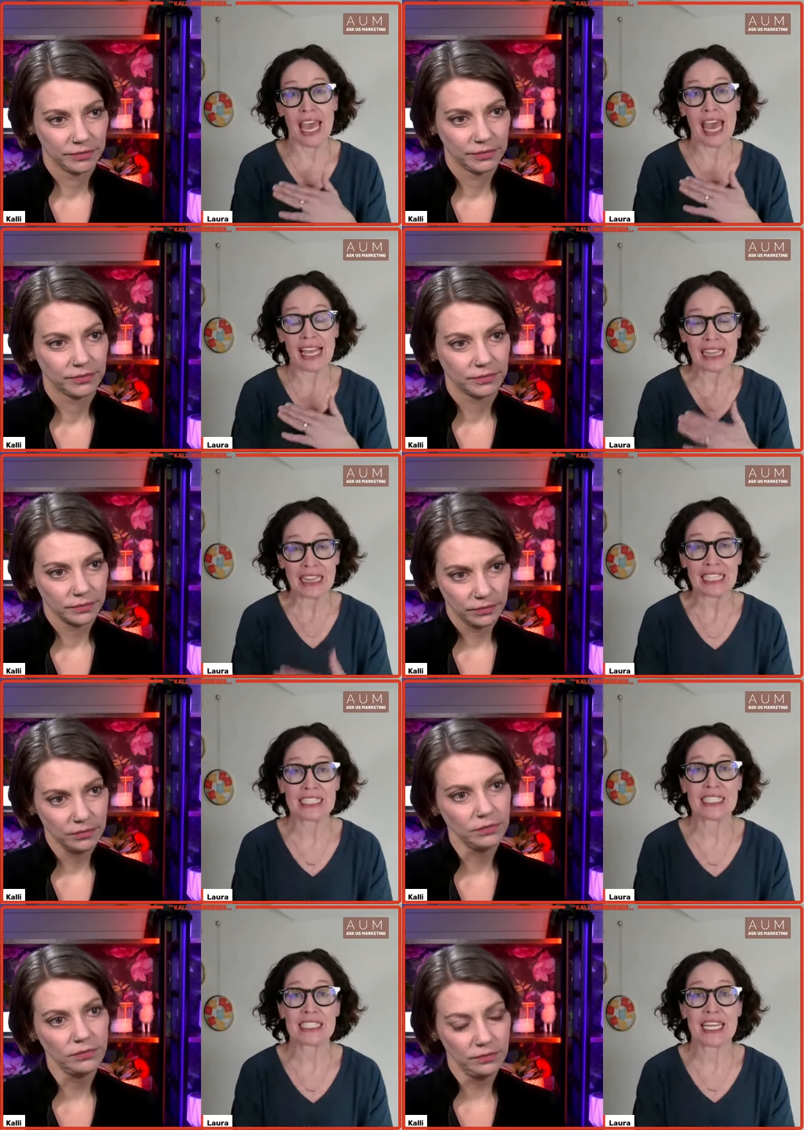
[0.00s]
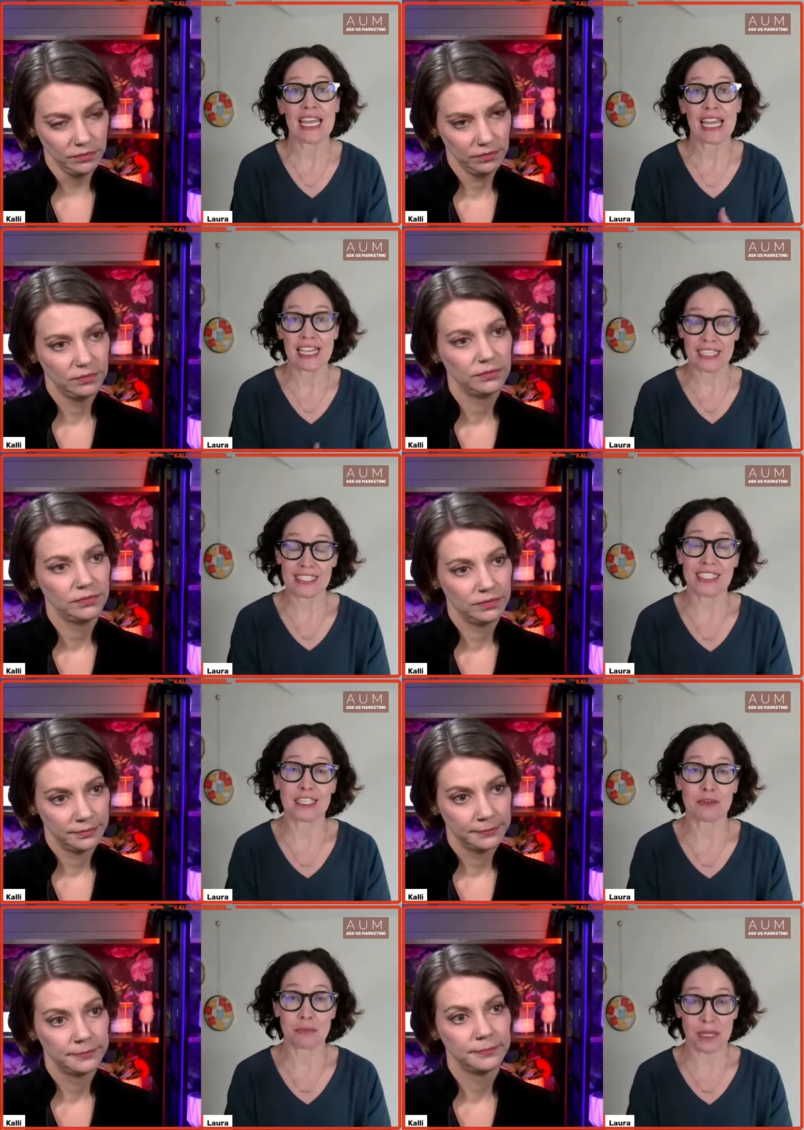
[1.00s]
Speaker 1: at least
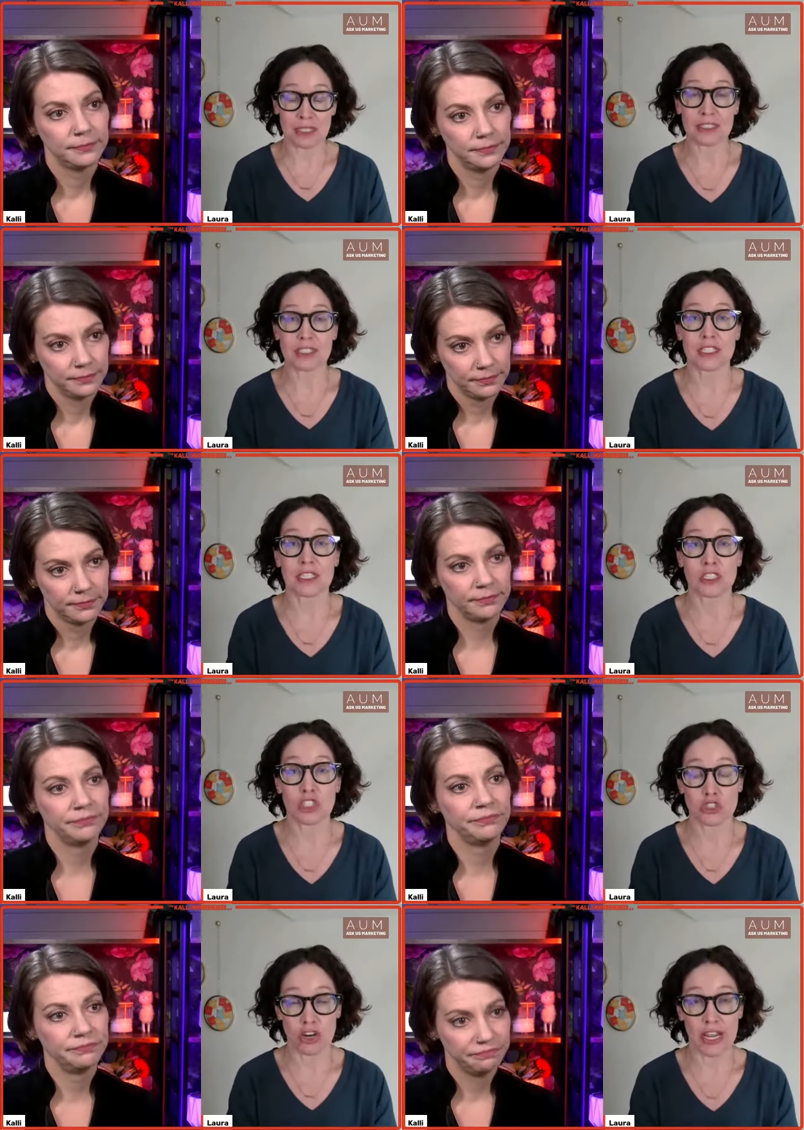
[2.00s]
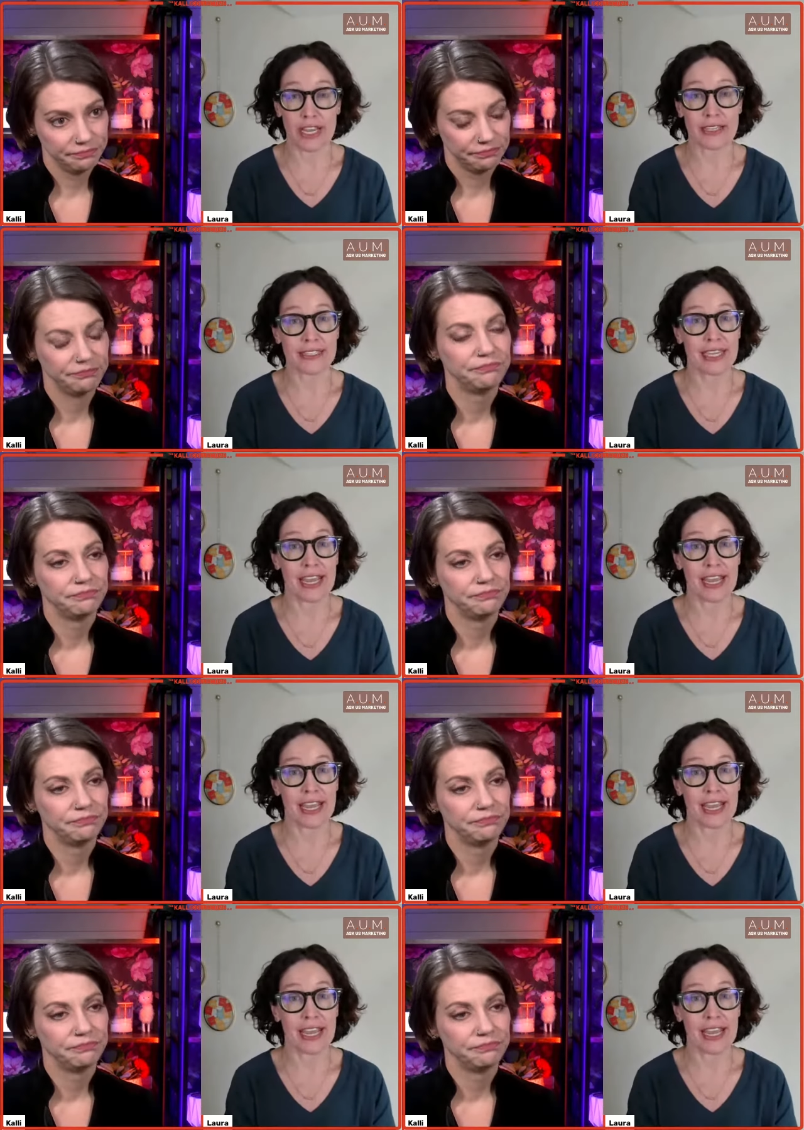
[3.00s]
18 months mm. to try it.